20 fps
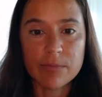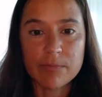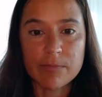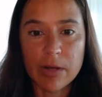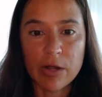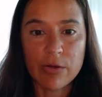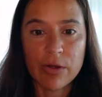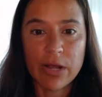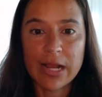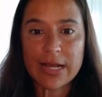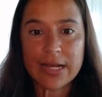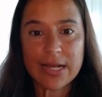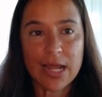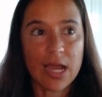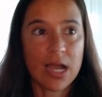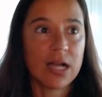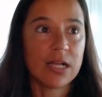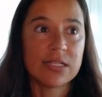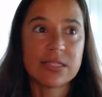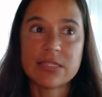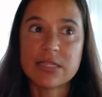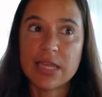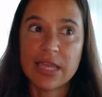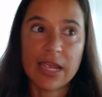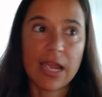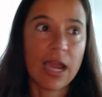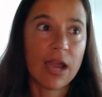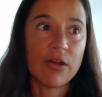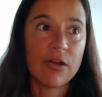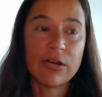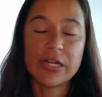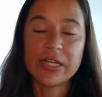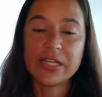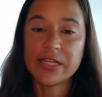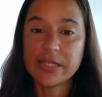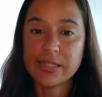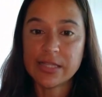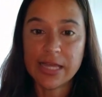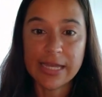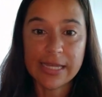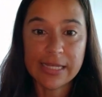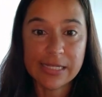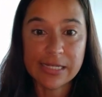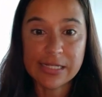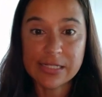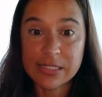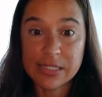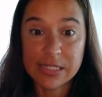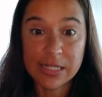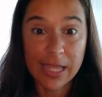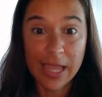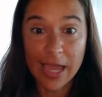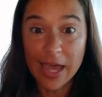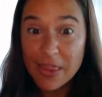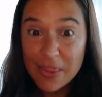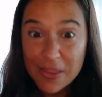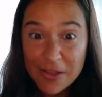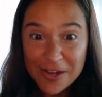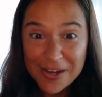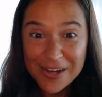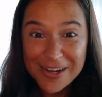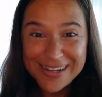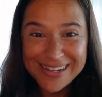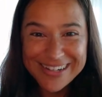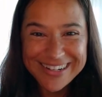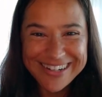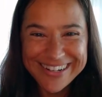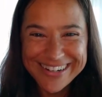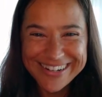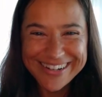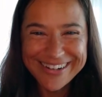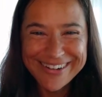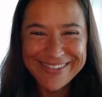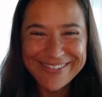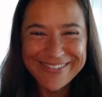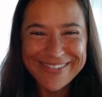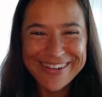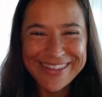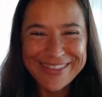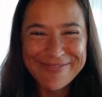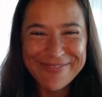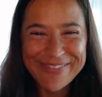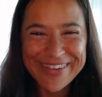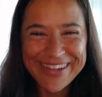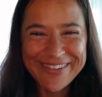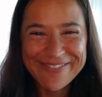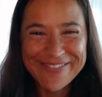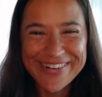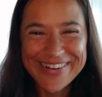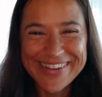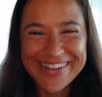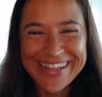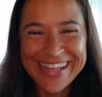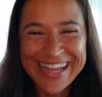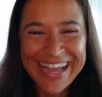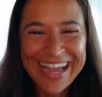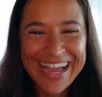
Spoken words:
but right now it's like I really like getting together with people